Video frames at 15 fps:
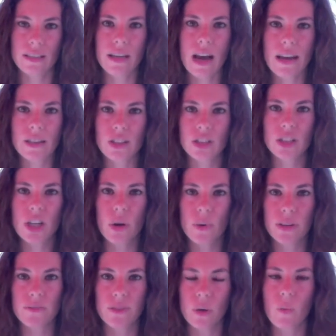not just
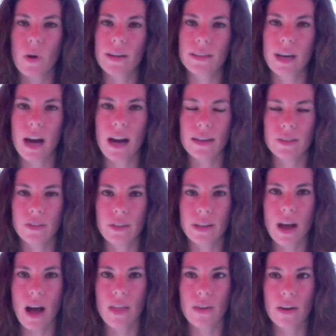going for one kind or the
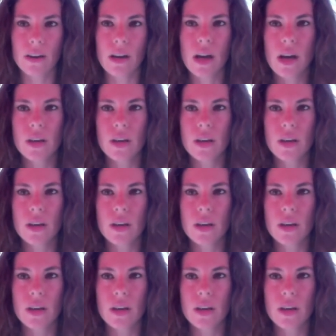other.